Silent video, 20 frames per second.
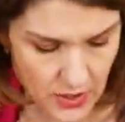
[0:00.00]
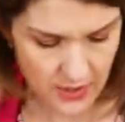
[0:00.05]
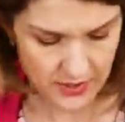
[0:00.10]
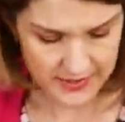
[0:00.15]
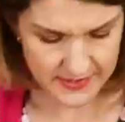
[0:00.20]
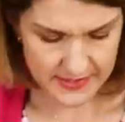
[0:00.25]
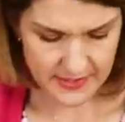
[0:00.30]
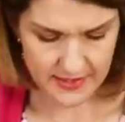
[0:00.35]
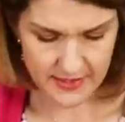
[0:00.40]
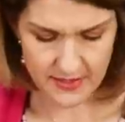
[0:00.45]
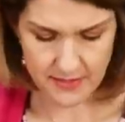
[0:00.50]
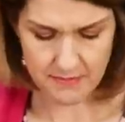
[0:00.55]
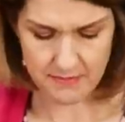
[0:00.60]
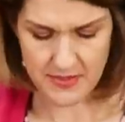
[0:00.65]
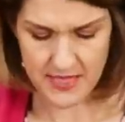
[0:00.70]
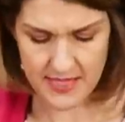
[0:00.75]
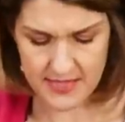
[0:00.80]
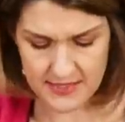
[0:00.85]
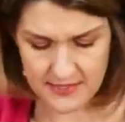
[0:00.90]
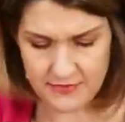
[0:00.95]
cotton
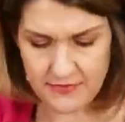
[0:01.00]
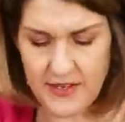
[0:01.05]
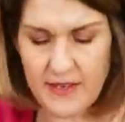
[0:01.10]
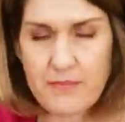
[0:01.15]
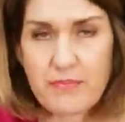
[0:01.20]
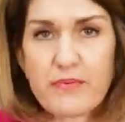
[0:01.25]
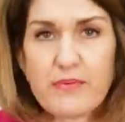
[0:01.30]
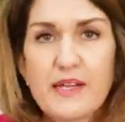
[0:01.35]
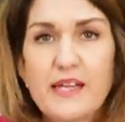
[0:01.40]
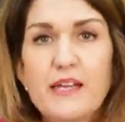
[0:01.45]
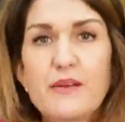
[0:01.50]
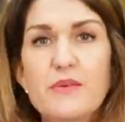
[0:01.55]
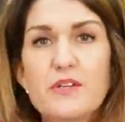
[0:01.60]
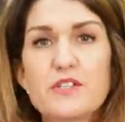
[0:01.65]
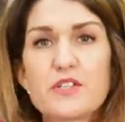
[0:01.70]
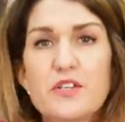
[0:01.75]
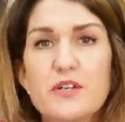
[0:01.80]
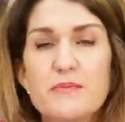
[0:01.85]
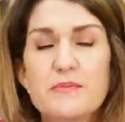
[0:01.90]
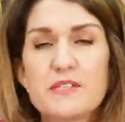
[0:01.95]
mix fabric,
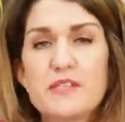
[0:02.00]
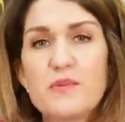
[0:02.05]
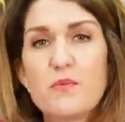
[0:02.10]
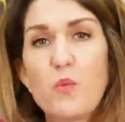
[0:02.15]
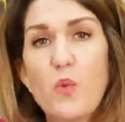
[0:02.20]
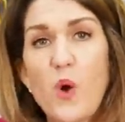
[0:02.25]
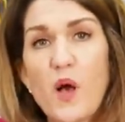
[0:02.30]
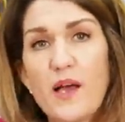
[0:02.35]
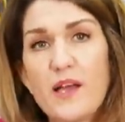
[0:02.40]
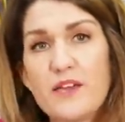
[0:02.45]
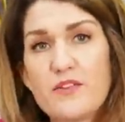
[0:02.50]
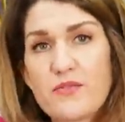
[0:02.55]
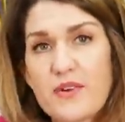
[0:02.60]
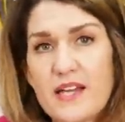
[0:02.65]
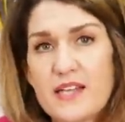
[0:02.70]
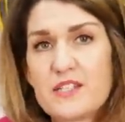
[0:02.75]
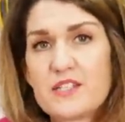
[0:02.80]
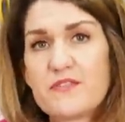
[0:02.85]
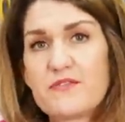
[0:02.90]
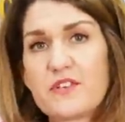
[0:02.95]
which comes in a wide
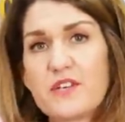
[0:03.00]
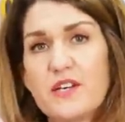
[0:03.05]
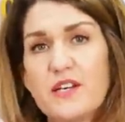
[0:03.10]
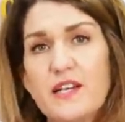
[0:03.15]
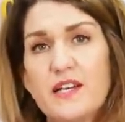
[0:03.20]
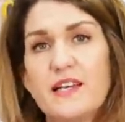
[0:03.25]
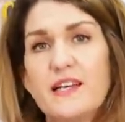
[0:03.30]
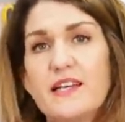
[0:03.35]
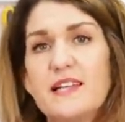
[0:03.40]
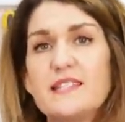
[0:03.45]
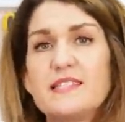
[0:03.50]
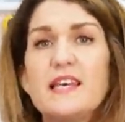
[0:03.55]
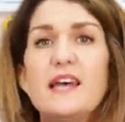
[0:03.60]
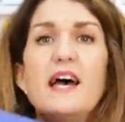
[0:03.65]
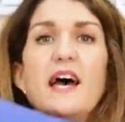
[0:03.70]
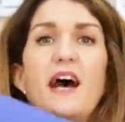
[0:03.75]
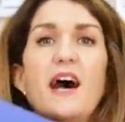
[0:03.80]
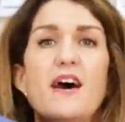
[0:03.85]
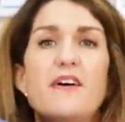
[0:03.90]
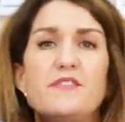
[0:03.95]
range of colours.
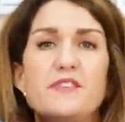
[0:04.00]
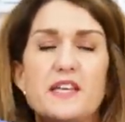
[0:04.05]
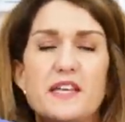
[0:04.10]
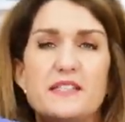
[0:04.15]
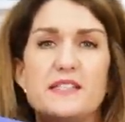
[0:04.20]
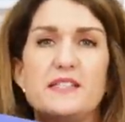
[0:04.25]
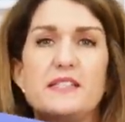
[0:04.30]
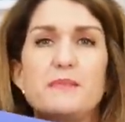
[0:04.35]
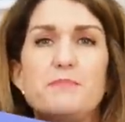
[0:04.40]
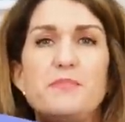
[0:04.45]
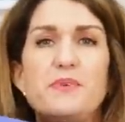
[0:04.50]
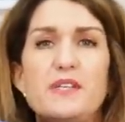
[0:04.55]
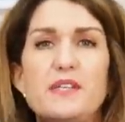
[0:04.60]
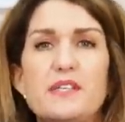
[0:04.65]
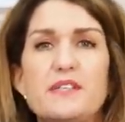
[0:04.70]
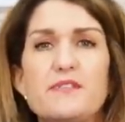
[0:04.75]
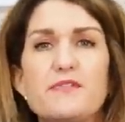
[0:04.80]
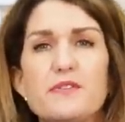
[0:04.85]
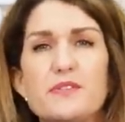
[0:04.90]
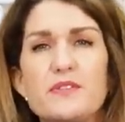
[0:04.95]
I've chosen this
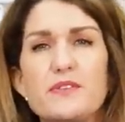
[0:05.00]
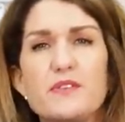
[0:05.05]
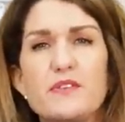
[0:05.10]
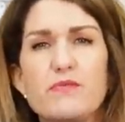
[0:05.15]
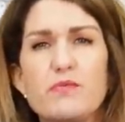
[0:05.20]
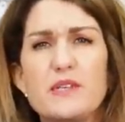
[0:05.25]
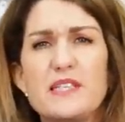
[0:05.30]
beautiful sort of